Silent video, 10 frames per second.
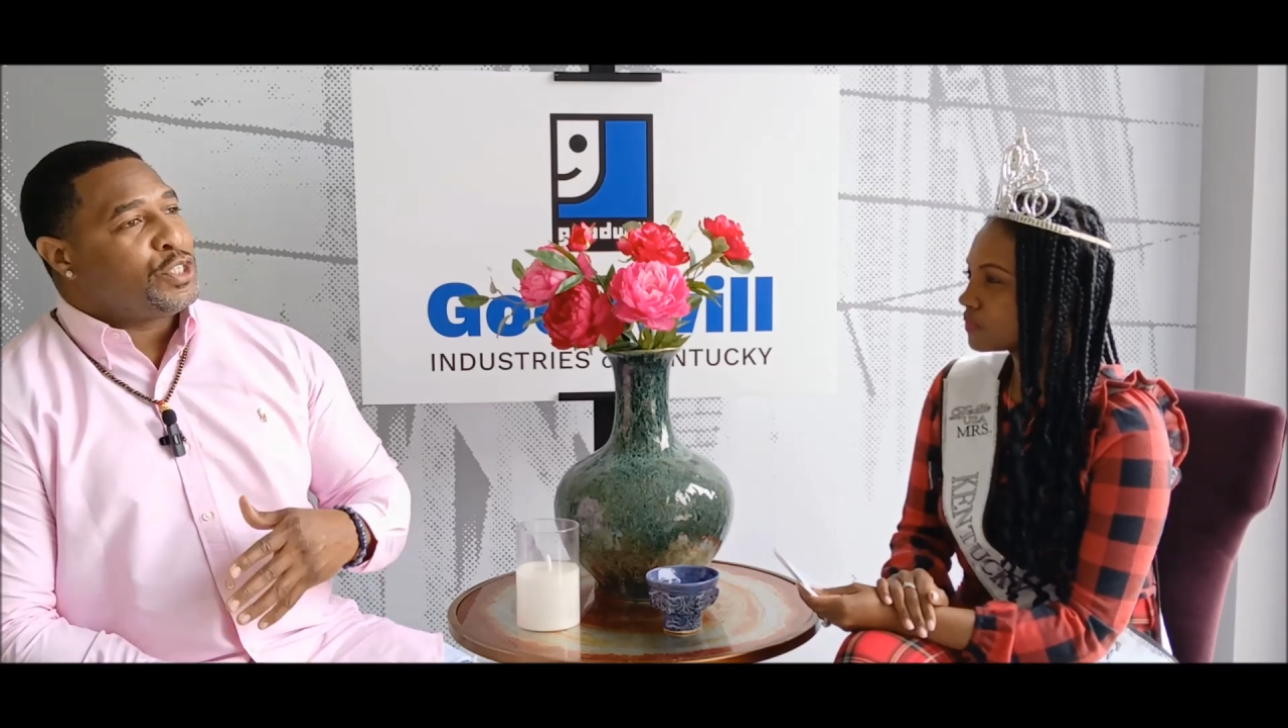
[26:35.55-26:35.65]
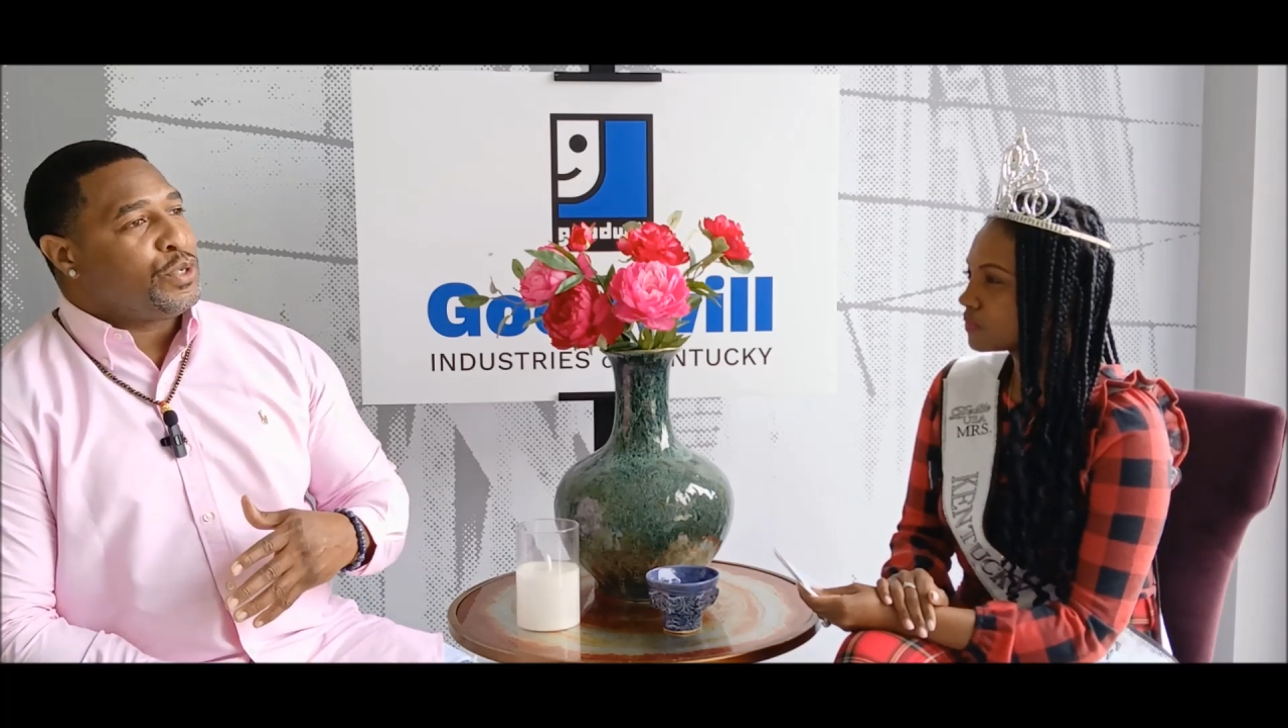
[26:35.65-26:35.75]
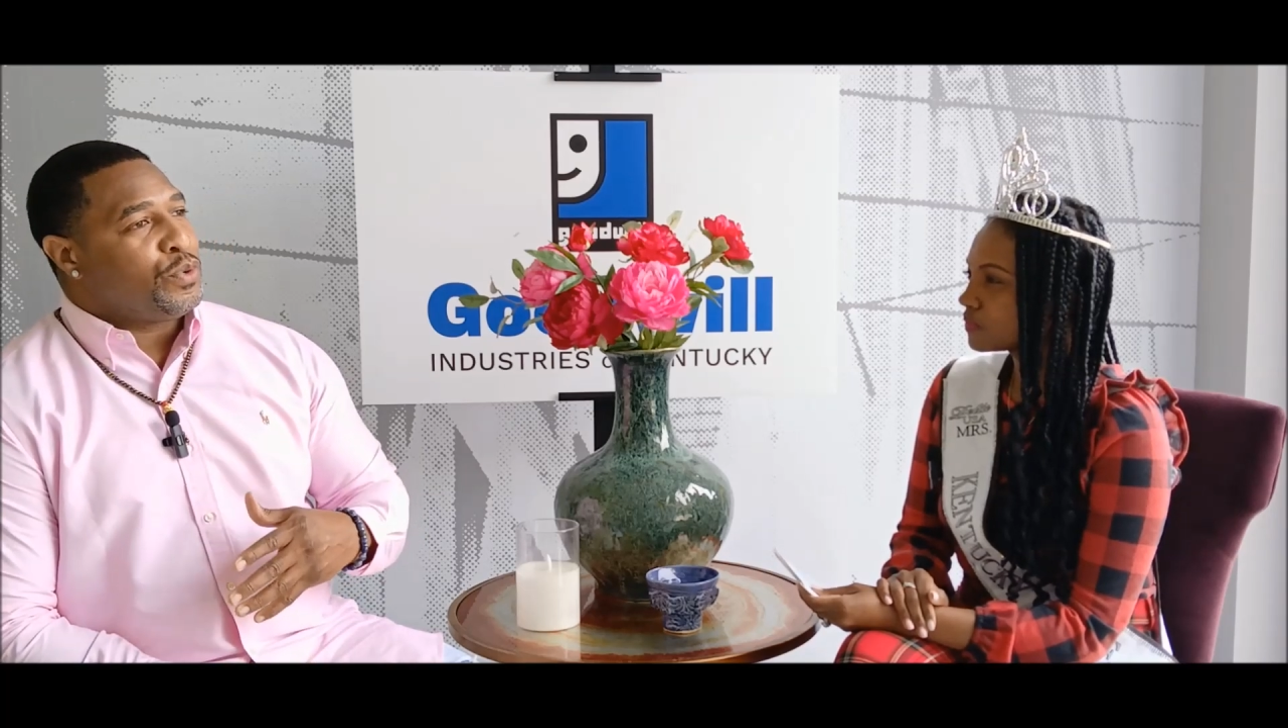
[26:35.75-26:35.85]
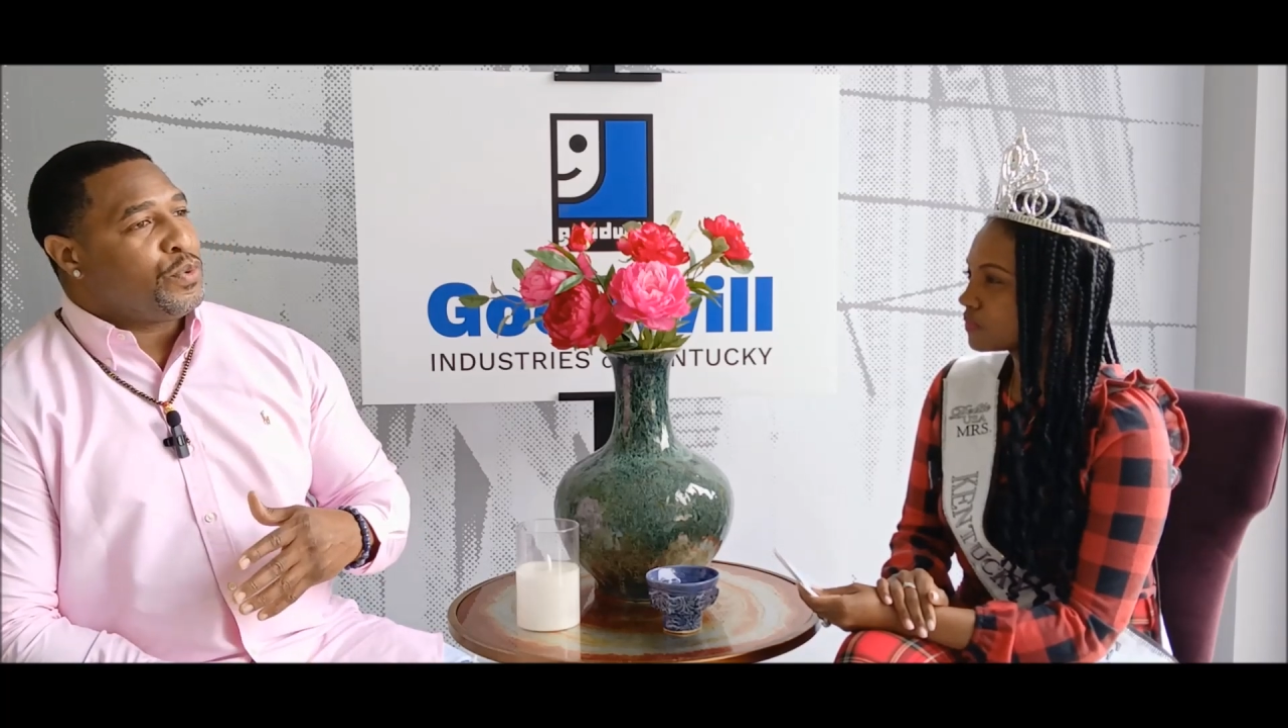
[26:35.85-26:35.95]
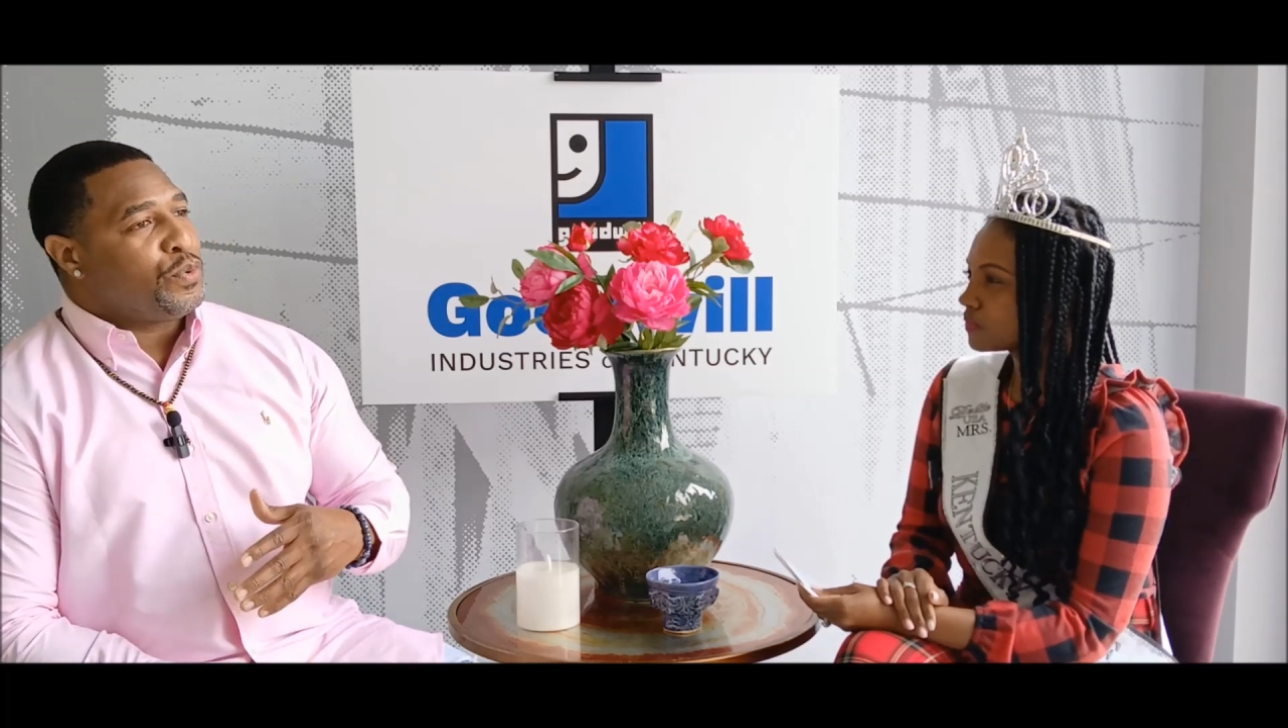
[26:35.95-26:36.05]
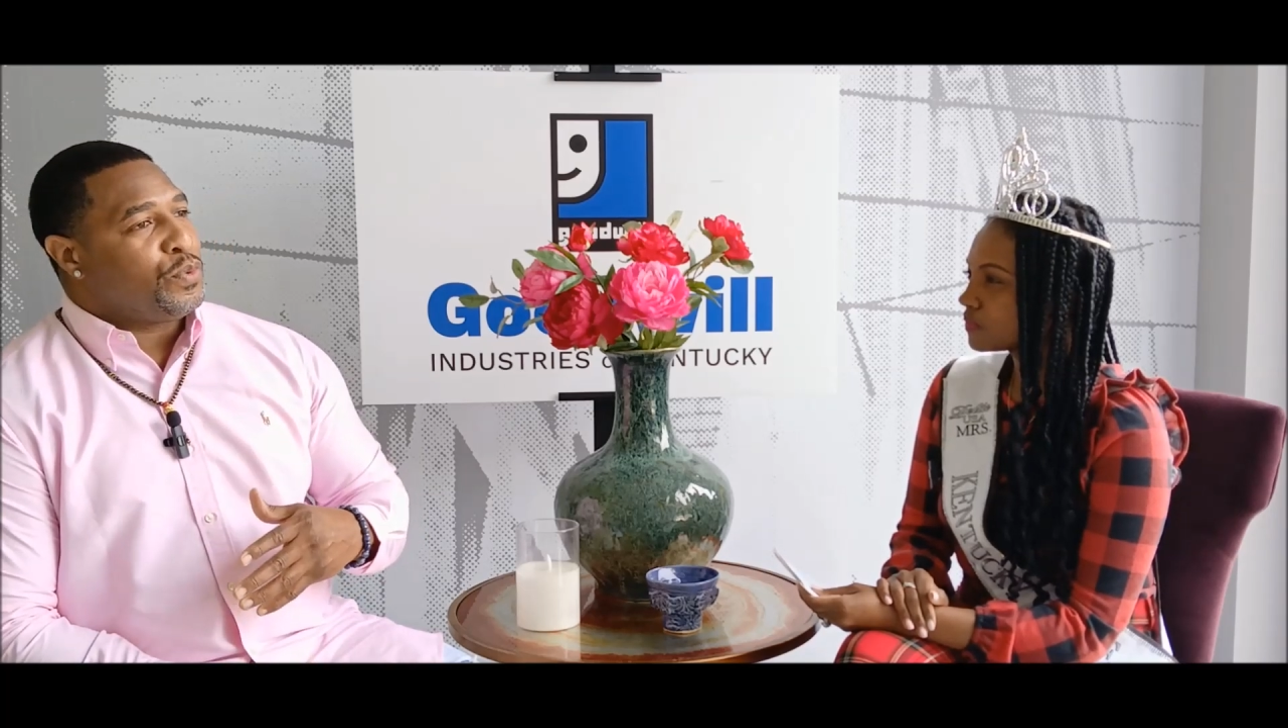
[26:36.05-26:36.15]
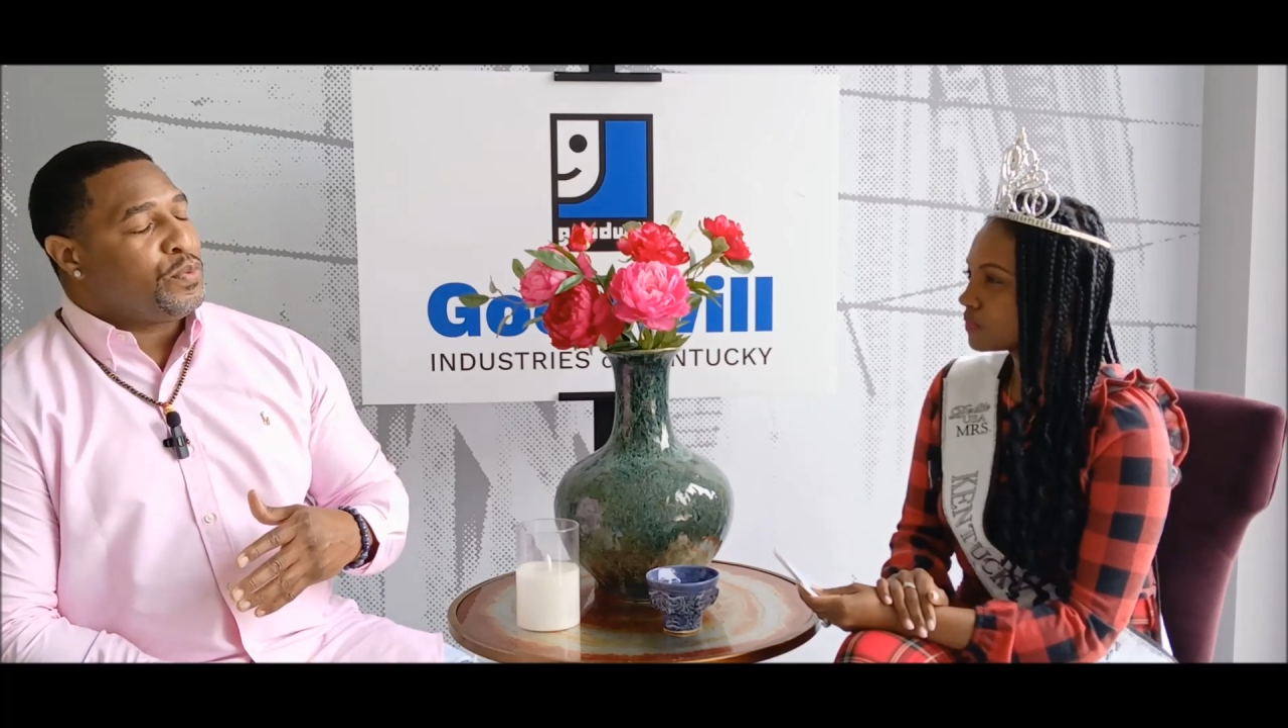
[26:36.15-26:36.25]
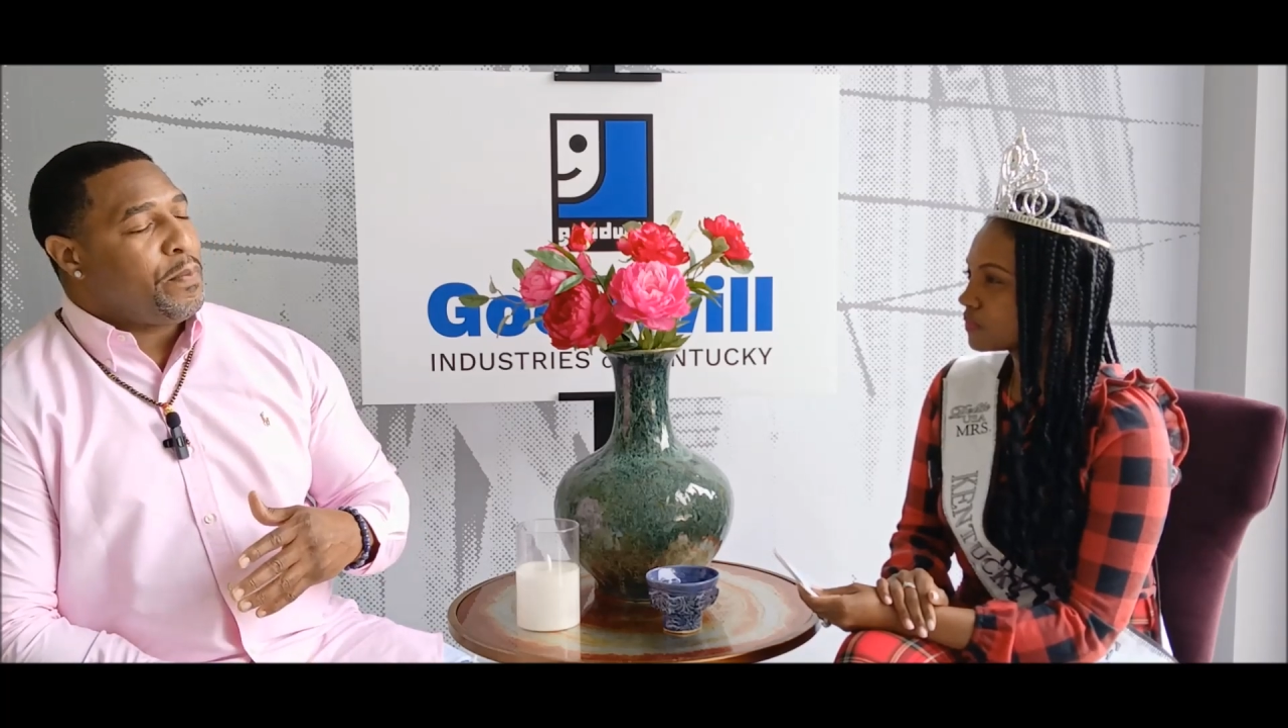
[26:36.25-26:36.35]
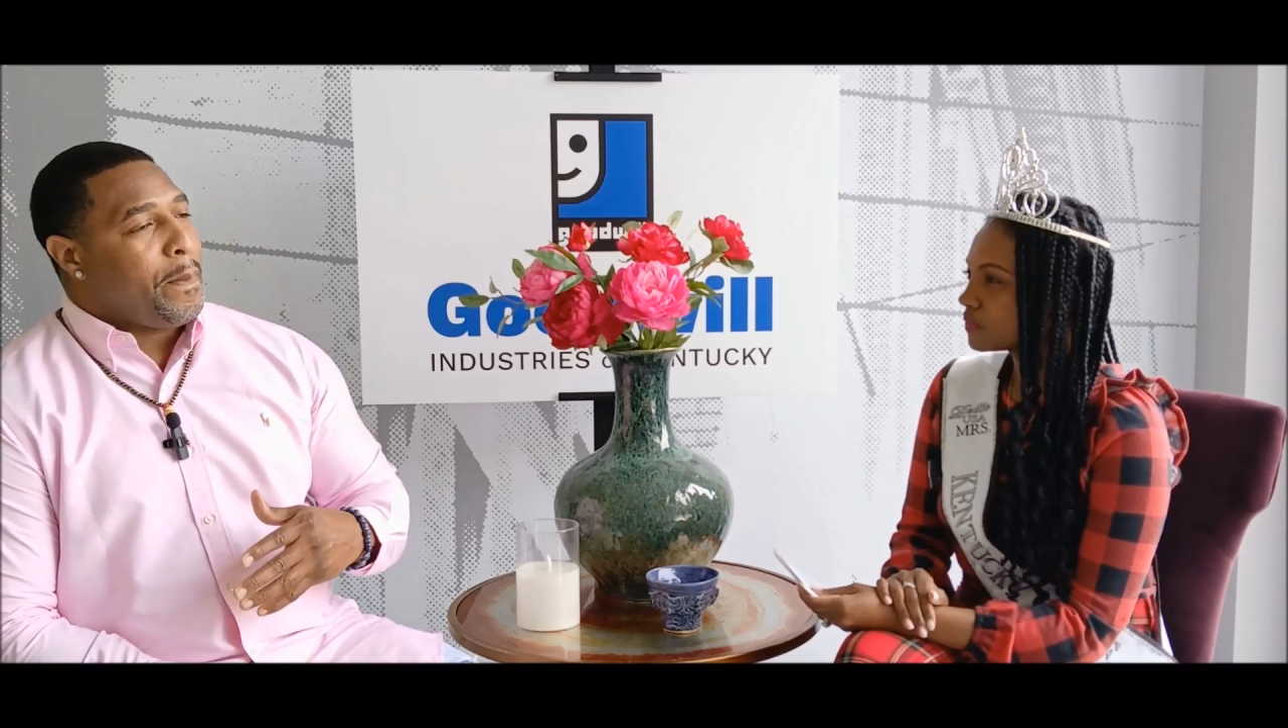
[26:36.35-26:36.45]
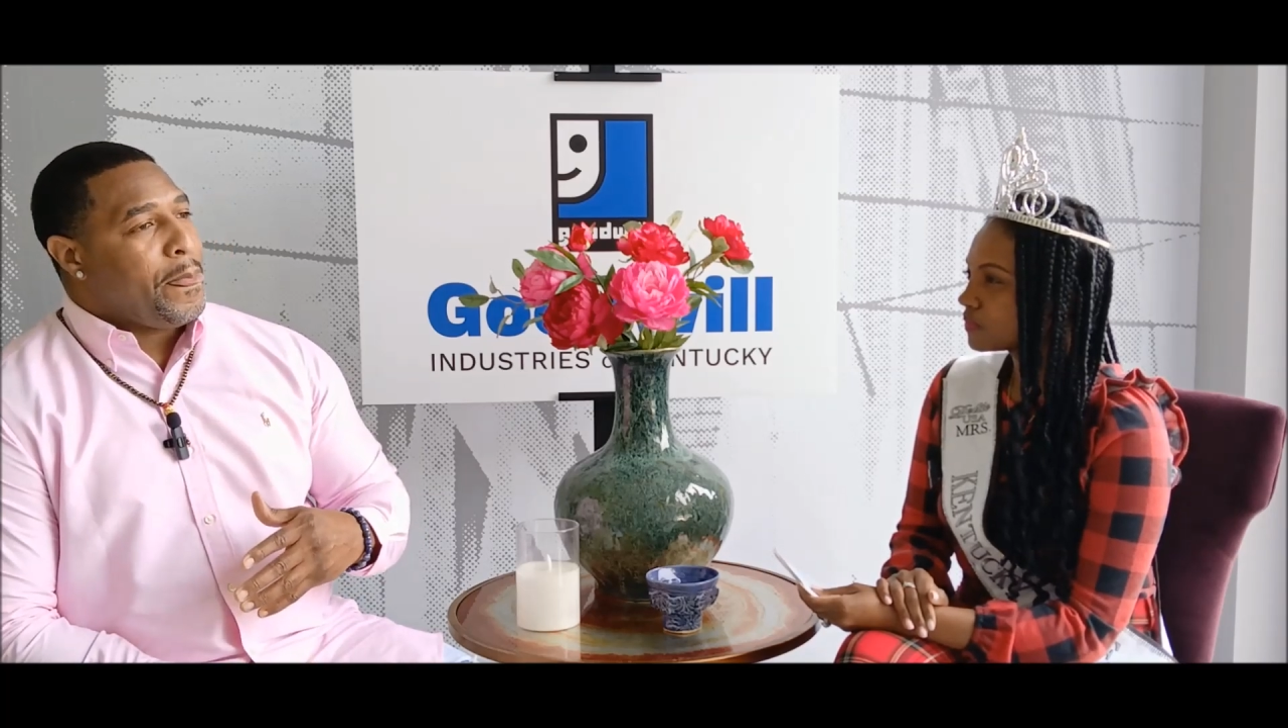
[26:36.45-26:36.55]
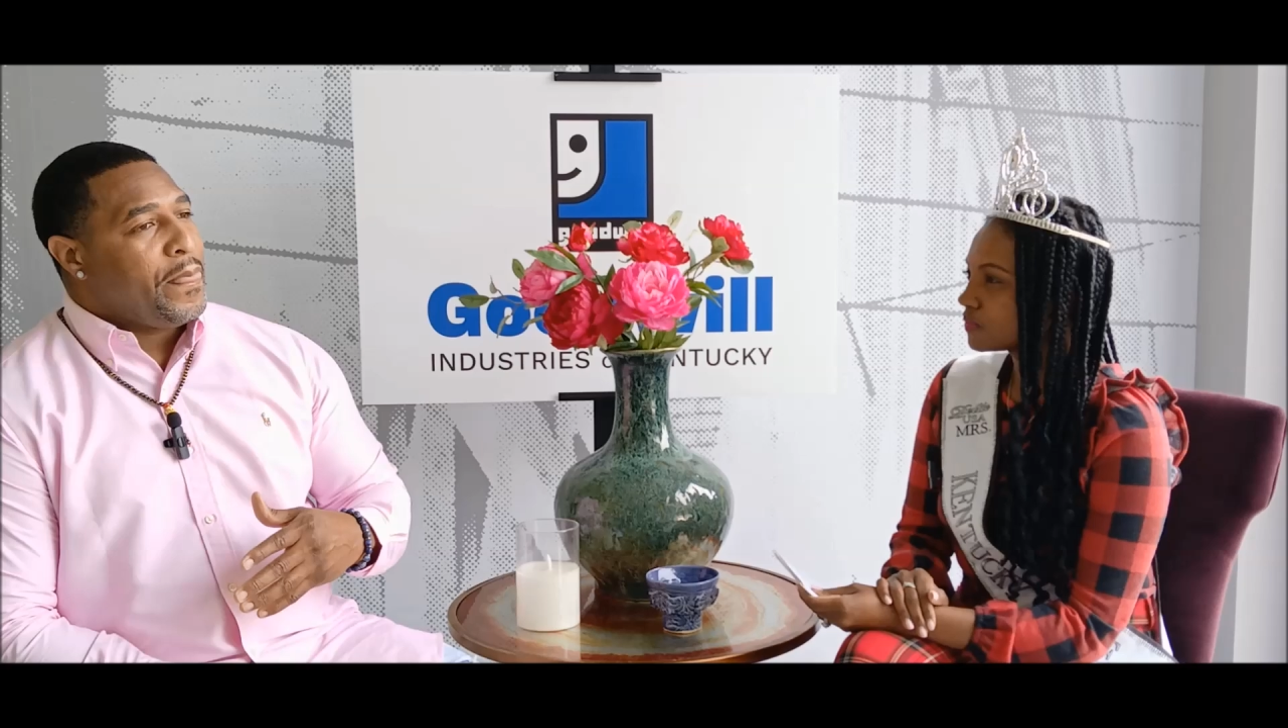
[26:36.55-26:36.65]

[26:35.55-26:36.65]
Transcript: to